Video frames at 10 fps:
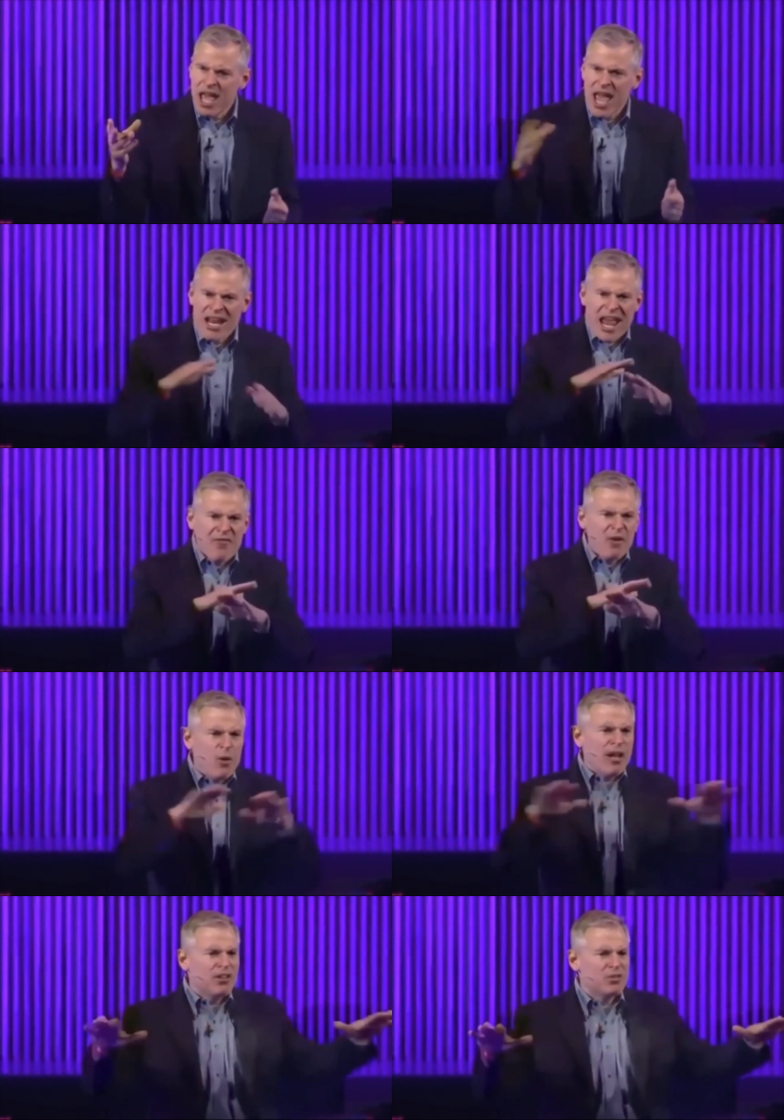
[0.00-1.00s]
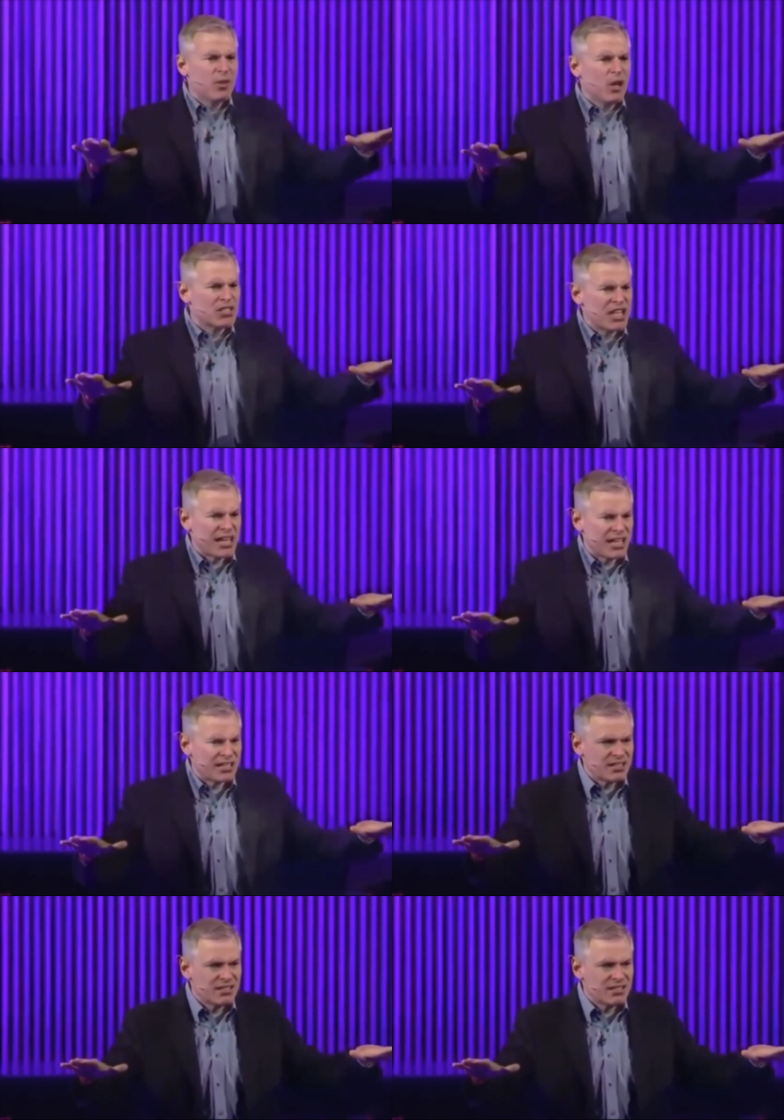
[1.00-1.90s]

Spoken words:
and everyone else would go silent.